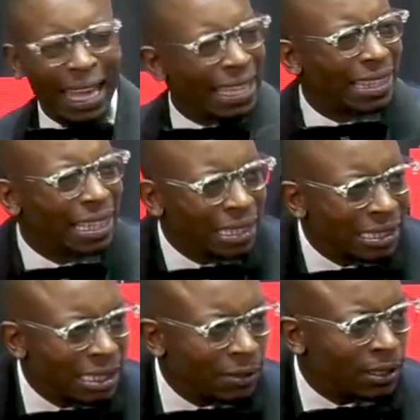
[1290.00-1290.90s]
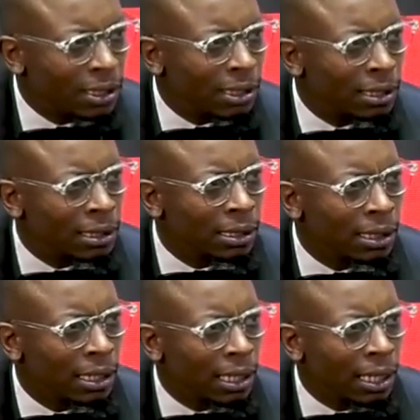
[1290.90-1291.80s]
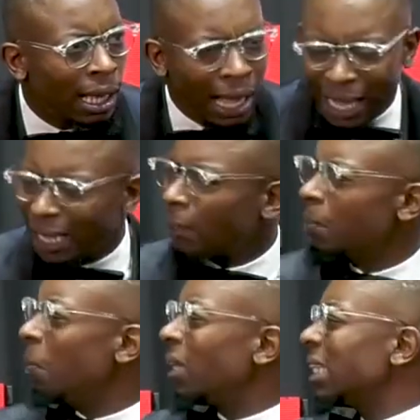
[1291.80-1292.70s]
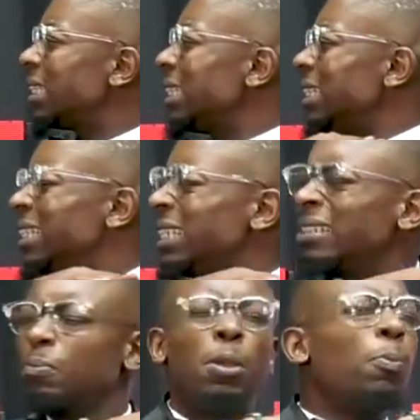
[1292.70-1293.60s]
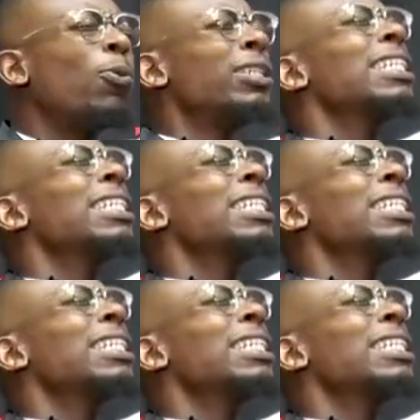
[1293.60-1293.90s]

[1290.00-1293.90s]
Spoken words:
and they received. I remember that season, people were